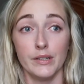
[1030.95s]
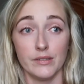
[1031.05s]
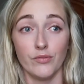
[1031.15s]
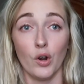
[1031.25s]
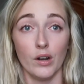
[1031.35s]

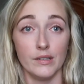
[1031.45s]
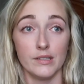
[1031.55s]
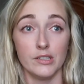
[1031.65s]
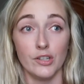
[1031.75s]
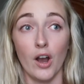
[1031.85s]
as far
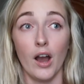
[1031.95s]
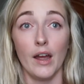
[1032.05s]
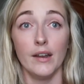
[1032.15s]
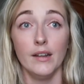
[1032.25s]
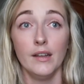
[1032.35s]
as
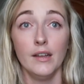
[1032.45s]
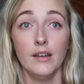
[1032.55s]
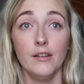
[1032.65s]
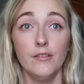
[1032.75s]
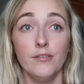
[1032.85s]
not
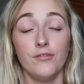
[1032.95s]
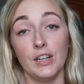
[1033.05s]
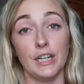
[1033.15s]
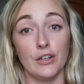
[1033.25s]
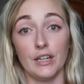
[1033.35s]

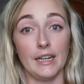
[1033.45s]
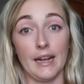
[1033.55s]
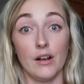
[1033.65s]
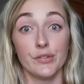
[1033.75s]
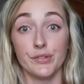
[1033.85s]
figuring it
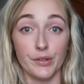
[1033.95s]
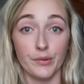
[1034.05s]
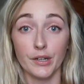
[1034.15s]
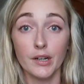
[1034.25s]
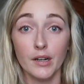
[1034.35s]
out
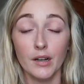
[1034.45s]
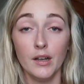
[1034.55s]
sooner.